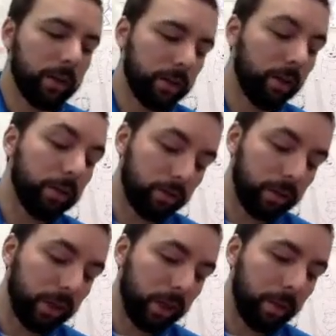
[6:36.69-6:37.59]
So it's
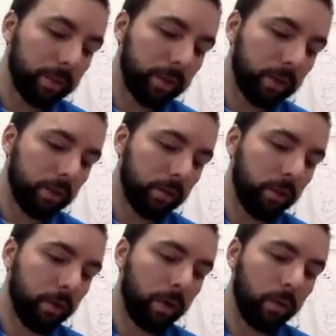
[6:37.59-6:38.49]
really up to you
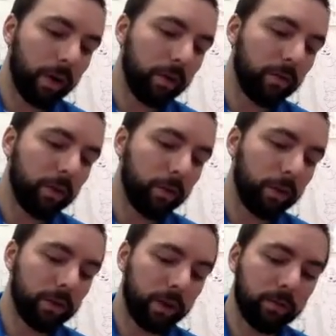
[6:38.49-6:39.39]
what you feel
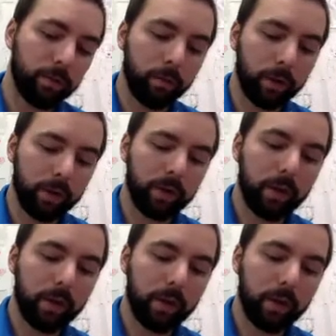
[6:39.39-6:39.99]
most comfortable with.